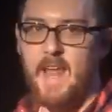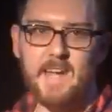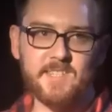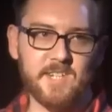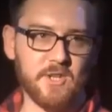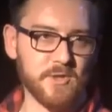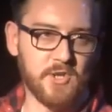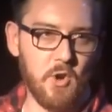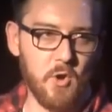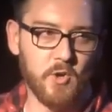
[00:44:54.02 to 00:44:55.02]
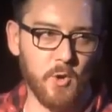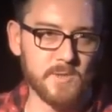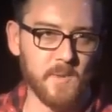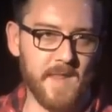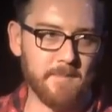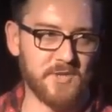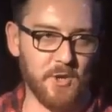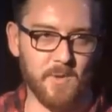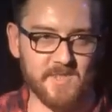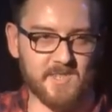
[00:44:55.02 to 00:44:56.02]
Heskey could score goals with them two
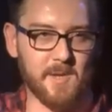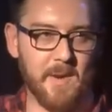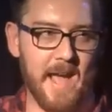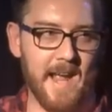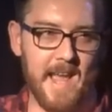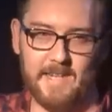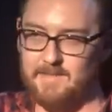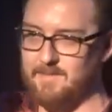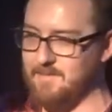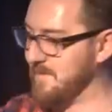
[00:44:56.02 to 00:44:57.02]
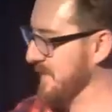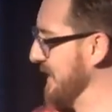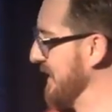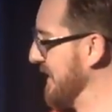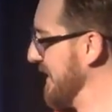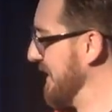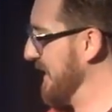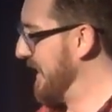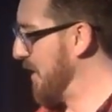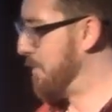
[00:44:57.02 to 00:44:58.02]
as a supply line
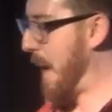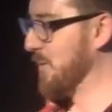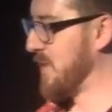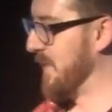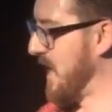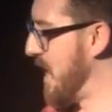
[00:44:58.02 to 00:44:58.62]
bounce off his